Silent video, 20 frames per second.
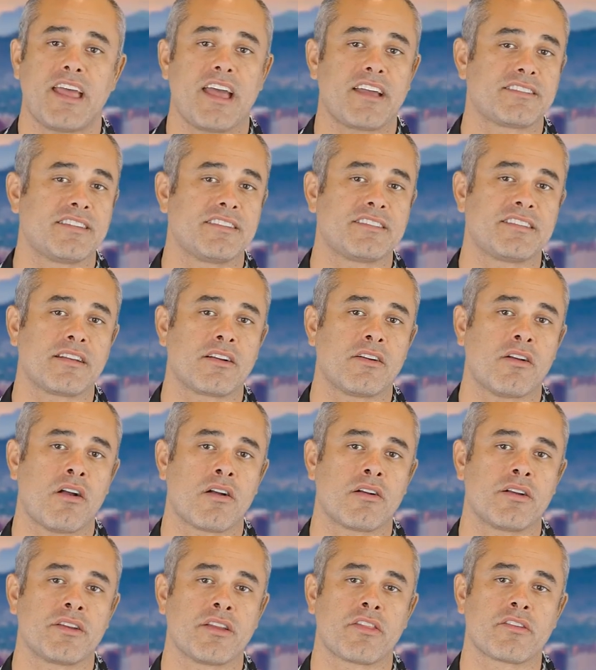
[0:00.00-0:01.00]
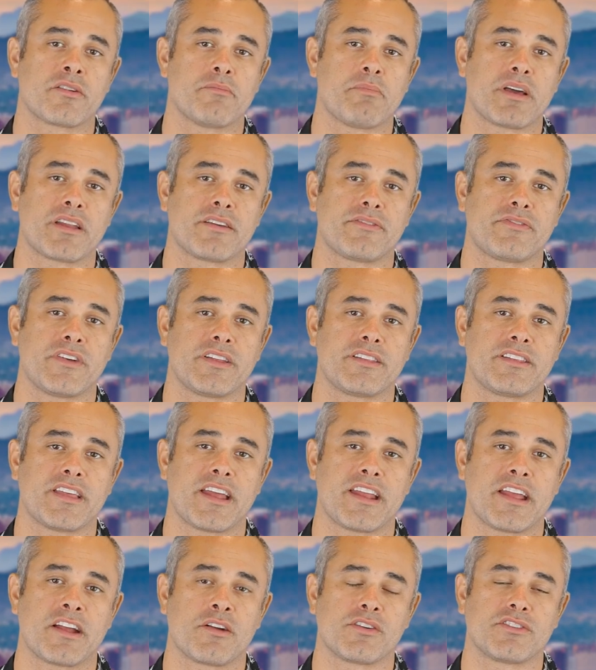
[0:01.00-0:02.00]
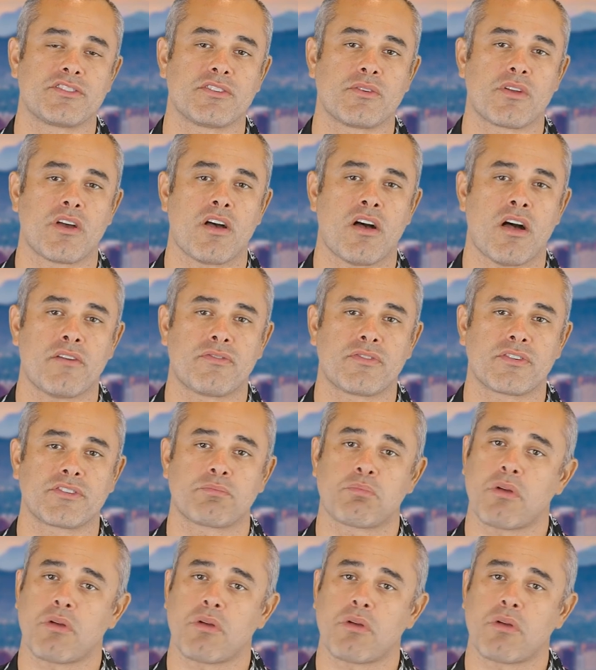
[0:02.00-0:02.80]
Taxes here are another benefit that Arizona offers.